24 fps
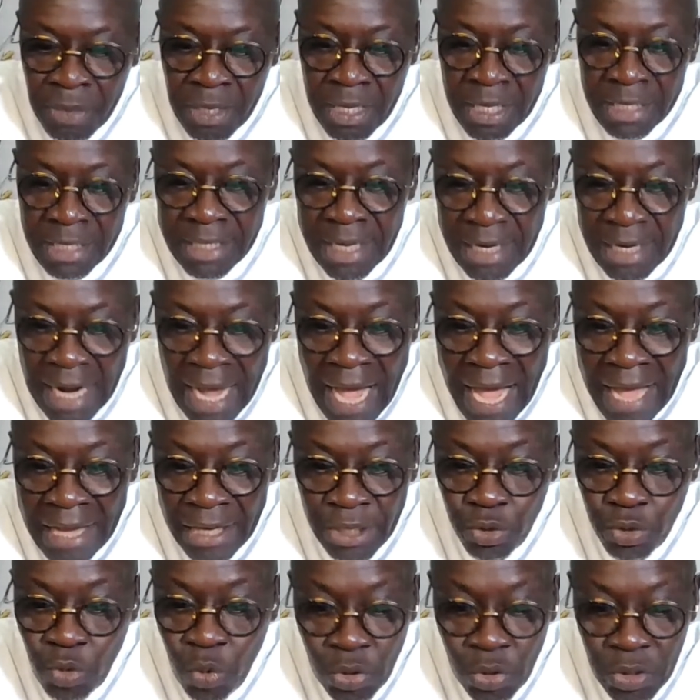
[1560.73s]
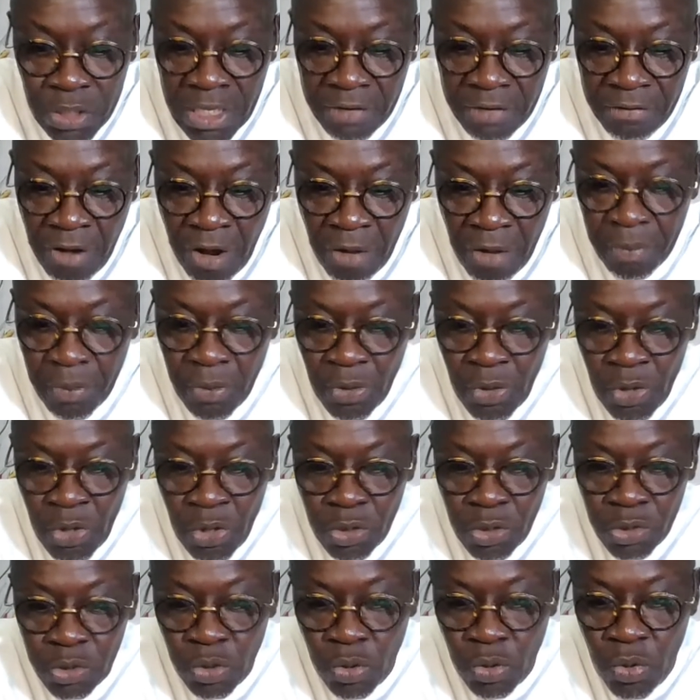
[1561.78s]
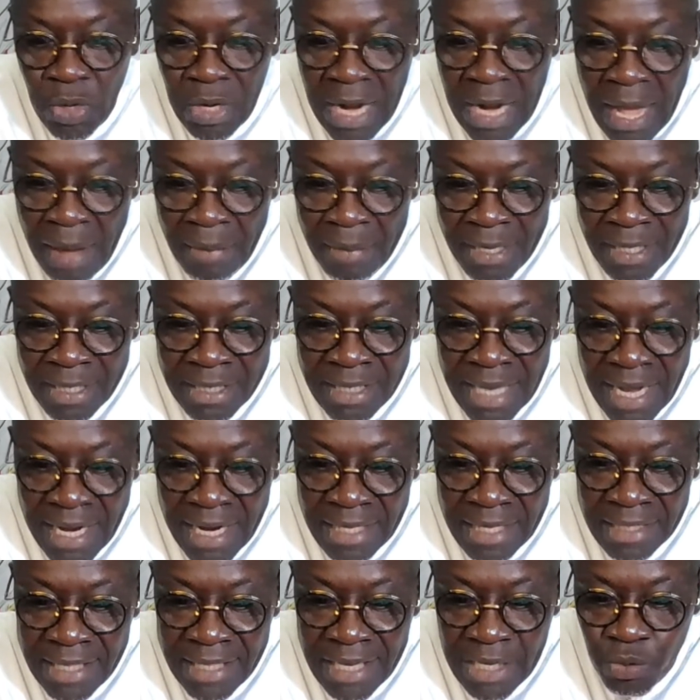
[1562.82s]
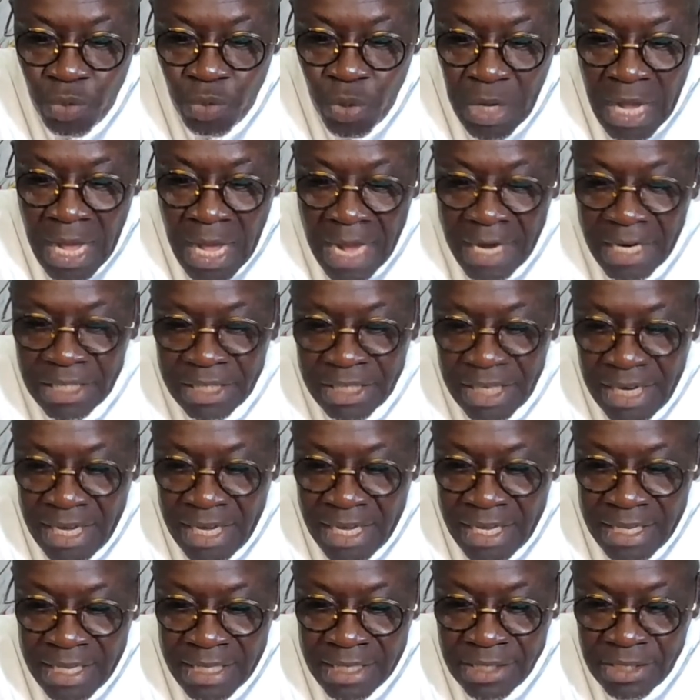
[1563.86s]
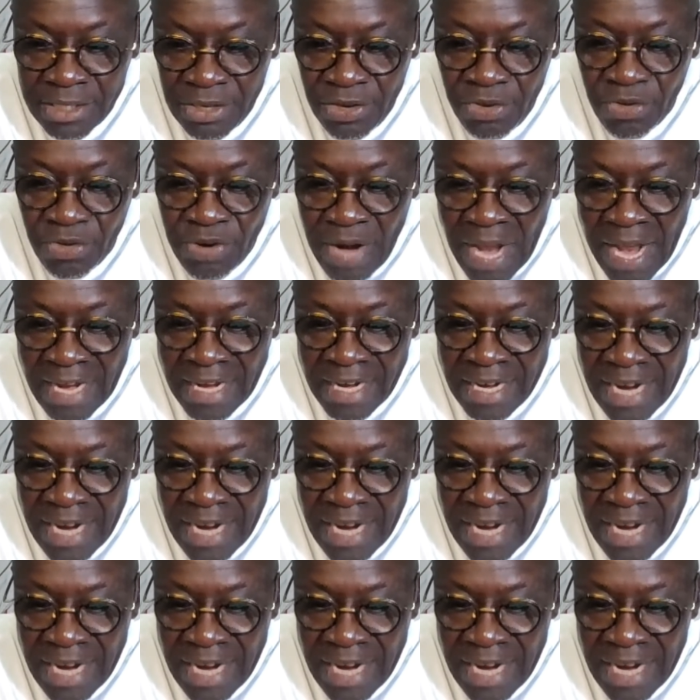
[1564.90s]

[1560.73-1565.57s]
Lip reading: is that I don't give up. So Lamin Sane says, what are the challenges right